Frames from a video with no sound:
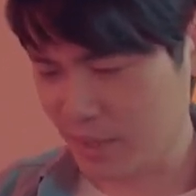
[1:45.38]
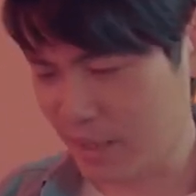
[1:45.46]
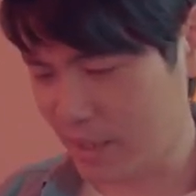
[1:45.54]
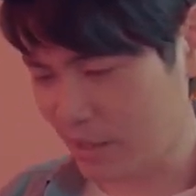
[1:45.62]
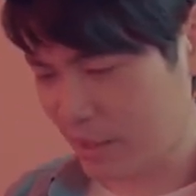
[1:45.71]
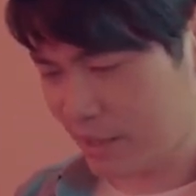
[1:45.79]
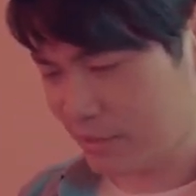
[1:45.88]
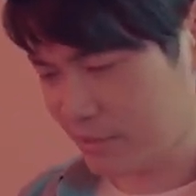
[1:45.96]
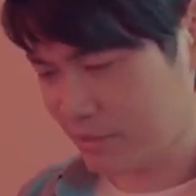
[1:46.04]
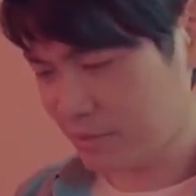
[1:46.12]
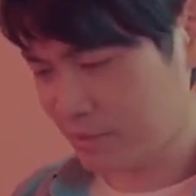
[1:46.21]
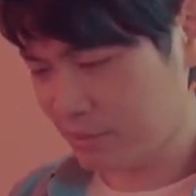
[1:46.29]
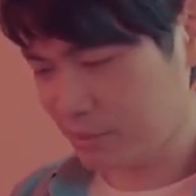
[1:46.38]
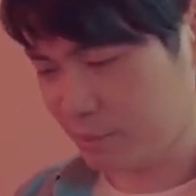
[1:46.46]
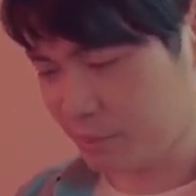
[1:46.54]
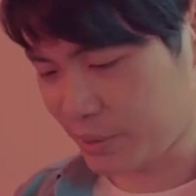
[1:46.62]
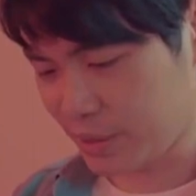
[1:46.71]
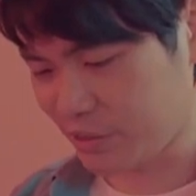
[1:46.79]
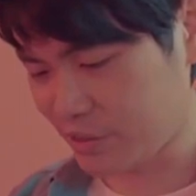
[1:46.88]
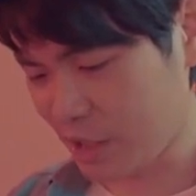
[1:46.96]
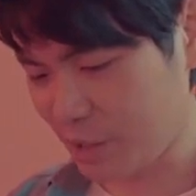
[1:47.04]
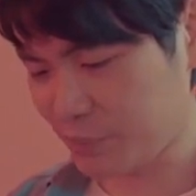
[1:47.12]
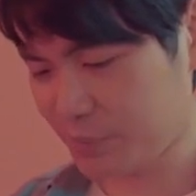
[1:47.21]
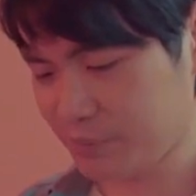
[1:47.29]
Another hand, put it on
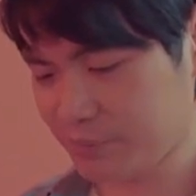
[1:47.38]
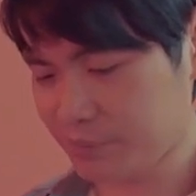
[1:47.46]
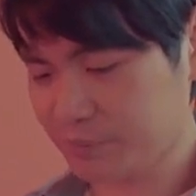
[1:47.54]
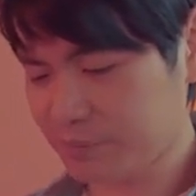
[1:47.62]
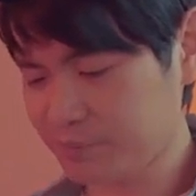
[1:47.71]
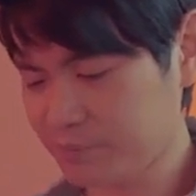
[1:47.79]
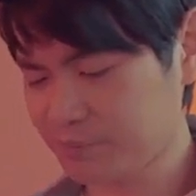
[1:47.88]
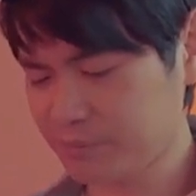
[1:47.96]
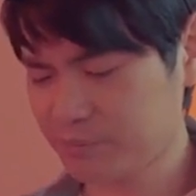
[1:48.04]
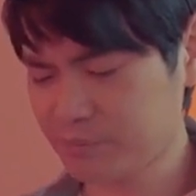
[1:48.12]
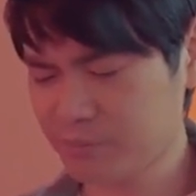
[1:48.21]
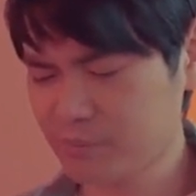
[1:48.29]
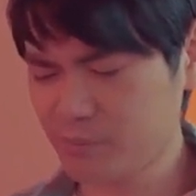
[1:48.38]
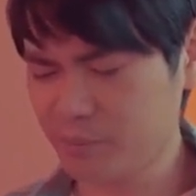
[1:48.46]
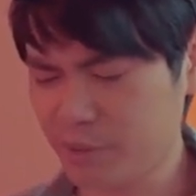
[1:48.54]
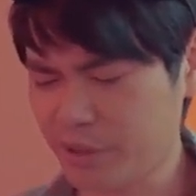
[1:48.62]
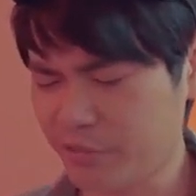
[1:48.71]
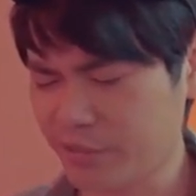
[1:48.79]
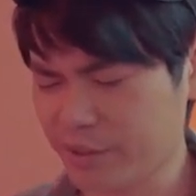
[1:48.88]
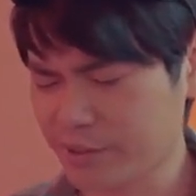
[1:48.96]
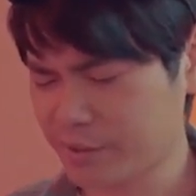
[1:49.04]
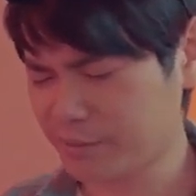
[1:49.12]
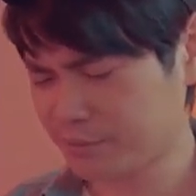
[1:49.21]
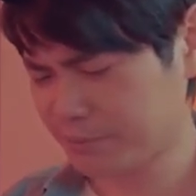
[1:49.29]
top. Perfect.